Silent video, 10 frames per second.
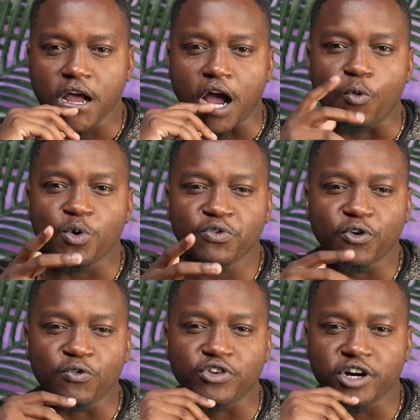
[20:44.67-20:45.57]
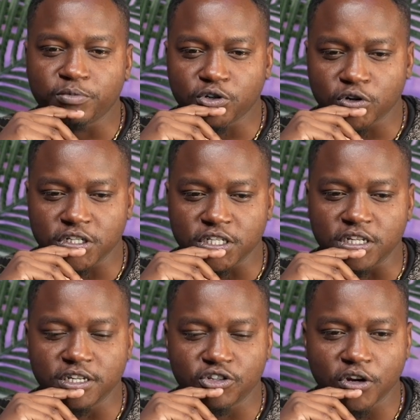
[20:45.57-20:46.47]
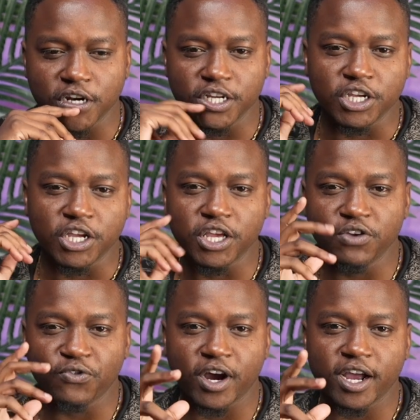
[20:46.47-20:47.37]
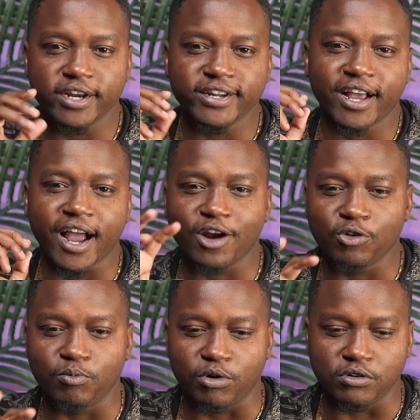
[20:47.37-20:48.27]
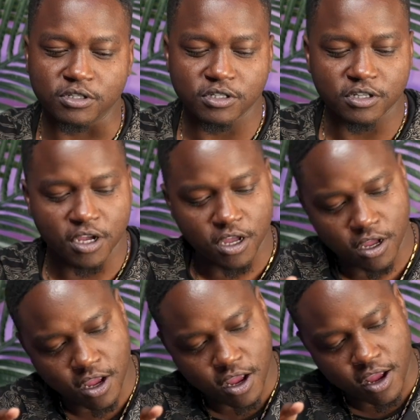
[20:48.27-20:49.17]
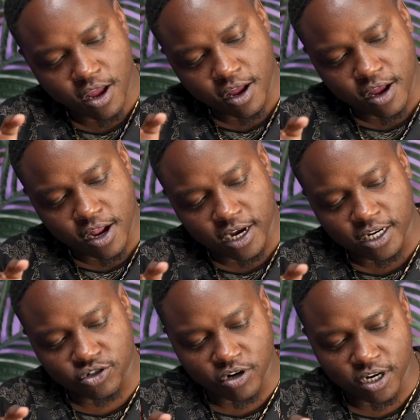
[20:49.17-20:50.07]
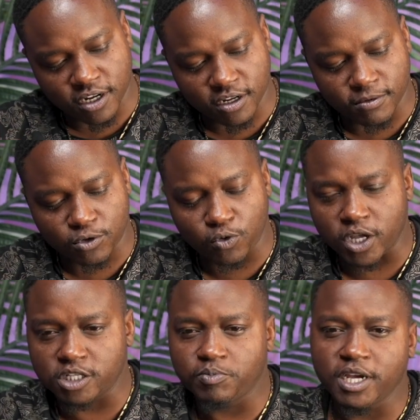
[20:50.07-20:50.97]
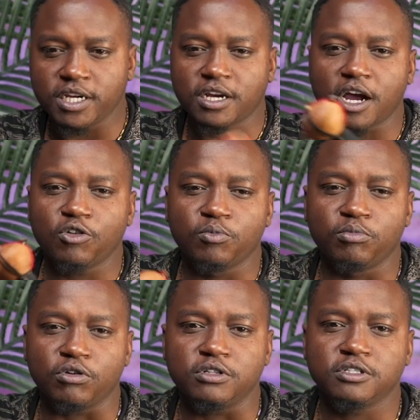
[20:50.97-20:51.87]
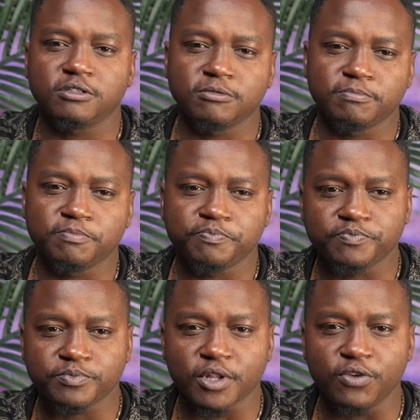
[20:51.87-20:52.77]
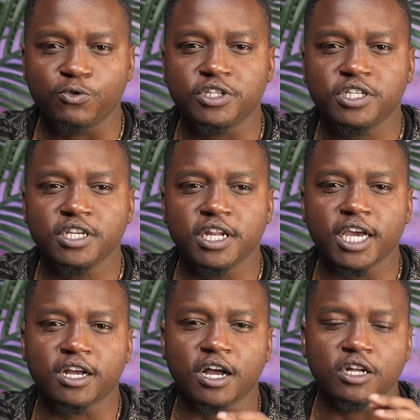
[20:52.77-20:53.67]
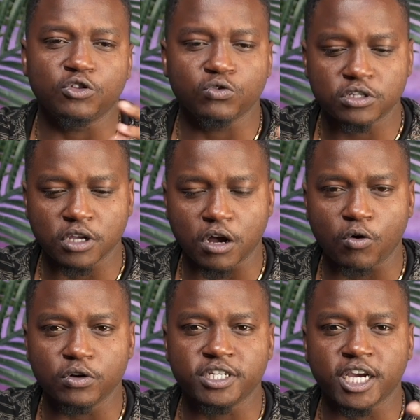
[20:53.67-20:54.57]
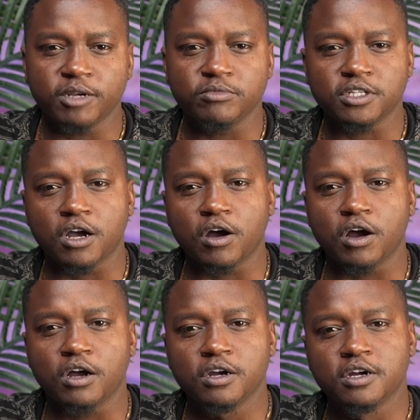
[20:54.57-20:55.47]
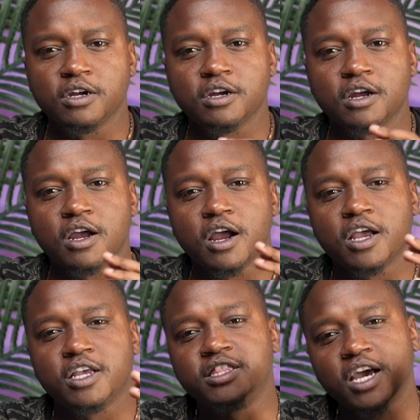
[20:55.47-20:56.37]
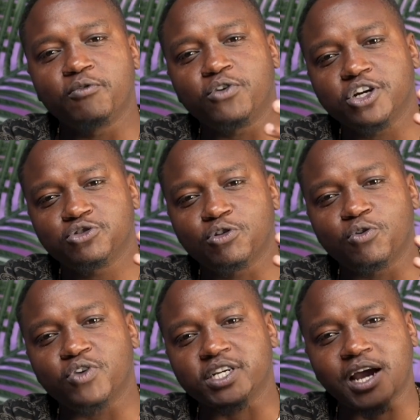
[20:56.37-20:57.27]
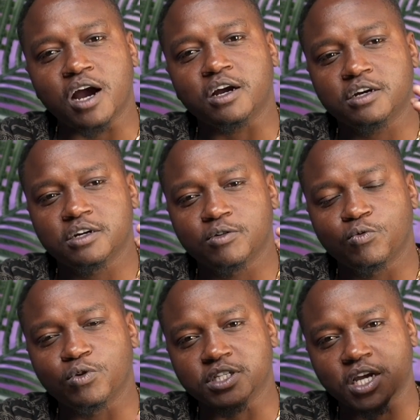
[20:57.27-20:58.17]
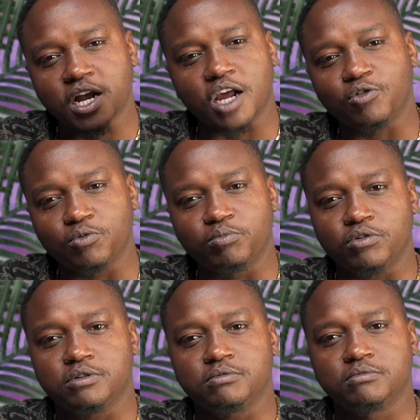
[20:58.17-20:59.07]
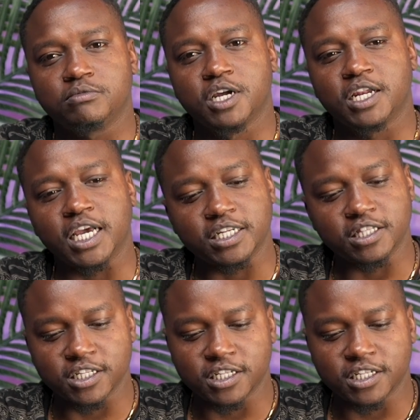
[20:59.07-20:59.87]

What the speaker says: A whiff of grape shot is literally he fired cannonballs. Literally, to explain cannonballs, if you see like those old times, their version of a tank was a cannonball. Like this